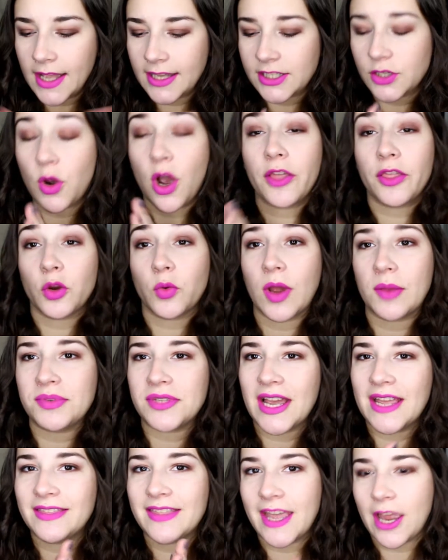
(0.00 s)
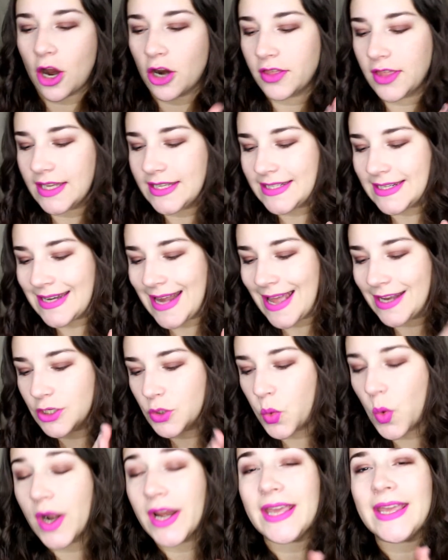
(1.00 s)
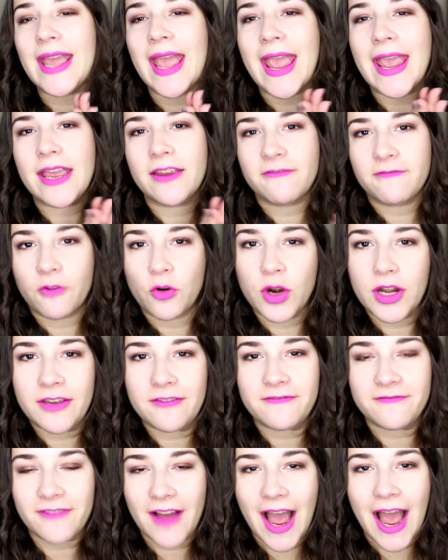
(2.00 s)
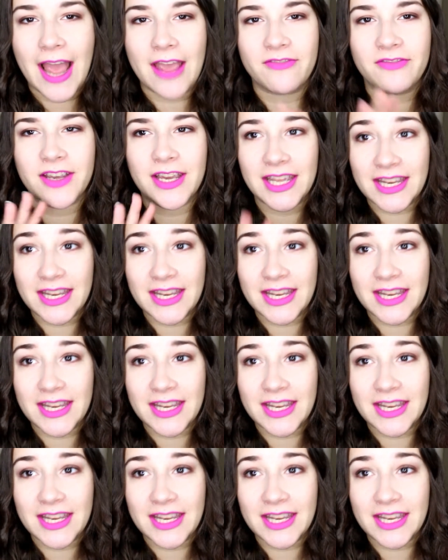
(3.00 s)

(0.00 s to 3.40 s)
So on their website, they are listed at 28.45